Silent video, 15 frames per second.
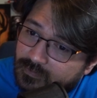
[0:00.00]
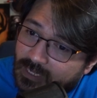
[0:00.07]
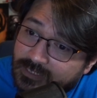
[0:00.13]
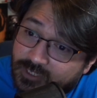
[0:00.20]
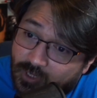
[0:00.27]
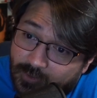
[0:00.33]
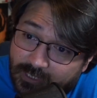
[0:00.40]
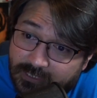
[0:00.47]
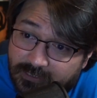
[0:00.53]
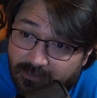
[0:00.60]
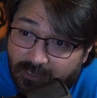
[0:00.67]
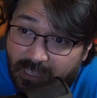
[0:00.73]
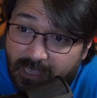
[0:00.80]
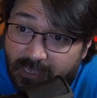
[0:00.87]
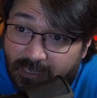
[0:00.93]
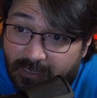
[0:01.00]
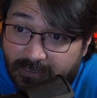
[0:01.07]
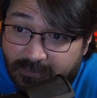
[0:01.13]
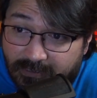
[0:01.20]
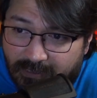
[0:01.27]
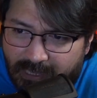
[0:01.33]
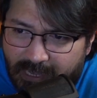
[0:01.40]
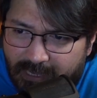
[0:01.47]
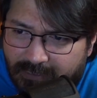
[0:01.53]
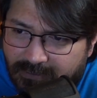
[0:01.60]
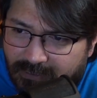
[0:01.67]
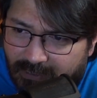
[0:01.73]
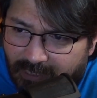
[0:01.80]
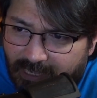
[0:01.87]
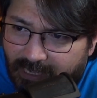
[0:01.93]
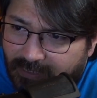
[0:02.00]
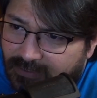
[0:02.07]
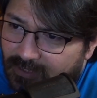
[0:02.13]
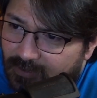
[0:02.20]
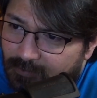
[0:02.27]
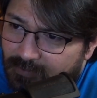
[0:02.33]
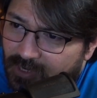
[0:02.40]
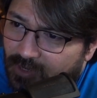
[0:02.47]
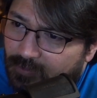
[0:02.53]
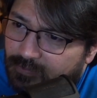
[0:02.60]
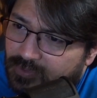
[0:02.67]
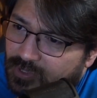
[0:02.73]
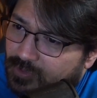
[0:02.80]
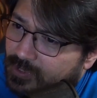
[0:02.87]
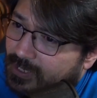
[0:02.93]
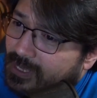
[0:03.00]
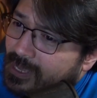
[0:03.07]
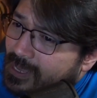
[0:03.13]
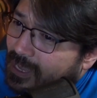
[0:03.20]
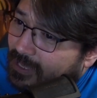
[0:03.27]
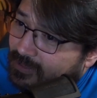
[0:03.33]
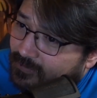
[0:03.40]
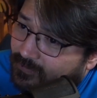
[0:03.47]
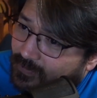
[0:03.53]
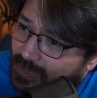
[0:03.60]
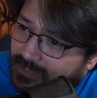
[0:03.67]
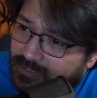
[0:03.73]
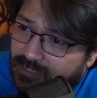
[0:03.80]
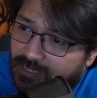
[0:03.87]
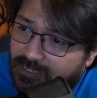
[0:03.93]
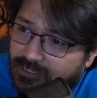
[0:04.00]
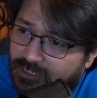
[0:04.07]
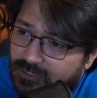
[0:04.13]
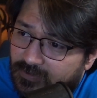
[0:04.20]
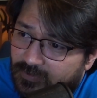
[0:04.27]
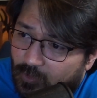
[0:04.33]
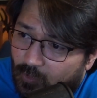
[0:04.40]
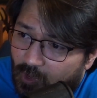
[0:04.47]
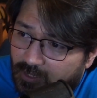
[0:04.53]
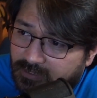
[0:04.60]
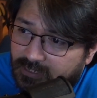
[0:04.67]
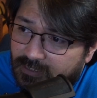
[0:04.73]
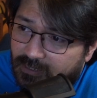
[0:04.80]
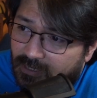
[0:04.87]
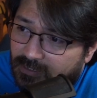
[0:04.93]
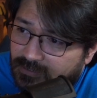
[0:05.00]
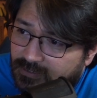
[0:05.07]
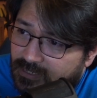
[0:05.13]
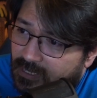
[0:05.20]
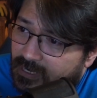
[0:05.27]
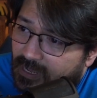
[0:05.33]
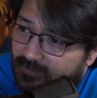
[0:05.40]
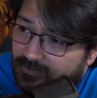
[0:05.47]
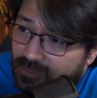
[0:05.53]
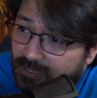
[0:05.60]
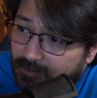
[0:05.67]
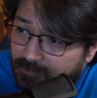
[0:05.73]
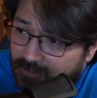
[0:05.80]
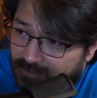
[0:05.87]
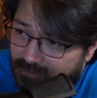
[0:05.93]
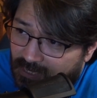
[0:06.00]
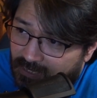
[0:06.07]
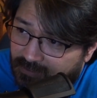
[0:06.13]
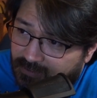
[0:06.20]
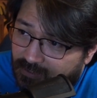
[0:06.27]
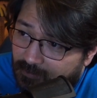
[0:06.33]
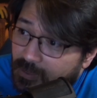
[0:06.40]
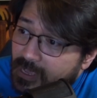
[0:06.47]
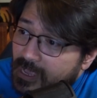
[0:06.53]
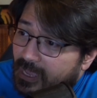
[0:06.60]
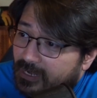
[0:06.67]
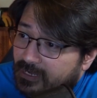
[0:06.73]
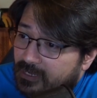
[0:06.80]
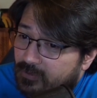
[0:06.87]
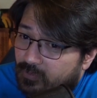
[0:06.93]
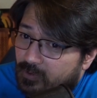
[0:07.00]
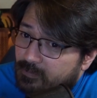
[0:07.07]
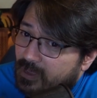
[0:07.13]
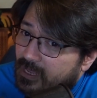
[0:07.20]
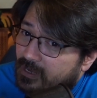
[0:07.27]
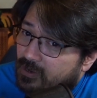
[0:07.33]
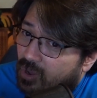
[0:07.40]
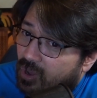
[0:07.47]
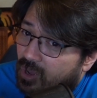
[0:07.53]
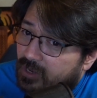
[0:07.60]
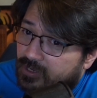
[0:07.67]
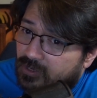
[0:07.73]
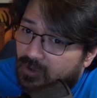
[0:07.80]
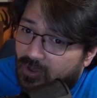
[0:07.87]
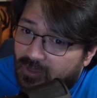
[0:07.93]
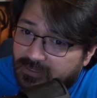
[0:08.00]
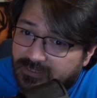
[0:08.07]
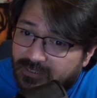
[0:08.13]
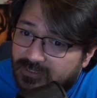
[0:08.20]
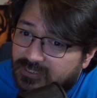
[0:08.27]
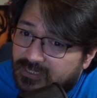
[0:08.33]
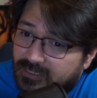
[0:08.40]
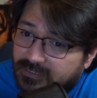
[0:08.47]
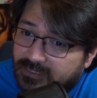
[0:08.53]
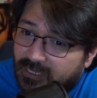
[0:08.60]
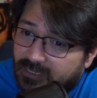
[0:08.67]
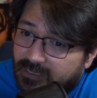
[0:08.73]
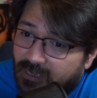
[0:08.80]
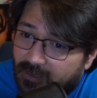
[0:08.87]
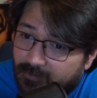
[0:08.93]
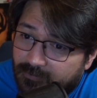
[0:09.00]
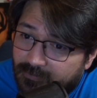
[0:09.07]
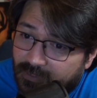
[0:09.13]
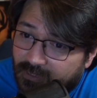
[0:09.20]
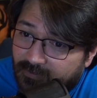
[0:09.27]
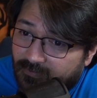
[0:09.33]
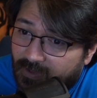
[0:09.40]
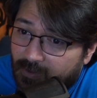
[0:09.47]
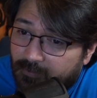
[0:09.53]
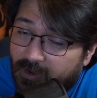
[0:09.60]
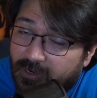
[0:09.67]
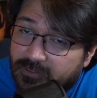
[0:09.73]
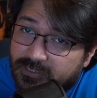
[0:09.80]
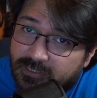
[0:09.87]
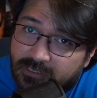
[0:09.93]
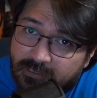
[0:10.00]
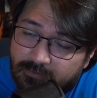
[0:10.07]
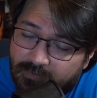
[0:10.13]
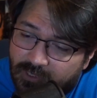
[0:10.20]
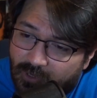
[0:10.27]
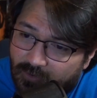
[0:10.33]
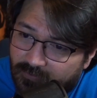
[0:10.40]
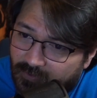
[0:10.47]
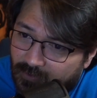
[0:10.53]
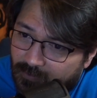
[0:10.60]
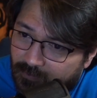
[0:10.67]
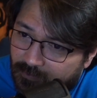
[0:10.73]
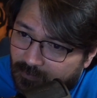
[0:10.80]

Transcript: So he delay and delay and delay, till the mere beauty and the fascination of the wanton undead have hypnotized him, and he remain on and on till sunset come and the vampire sleep be over.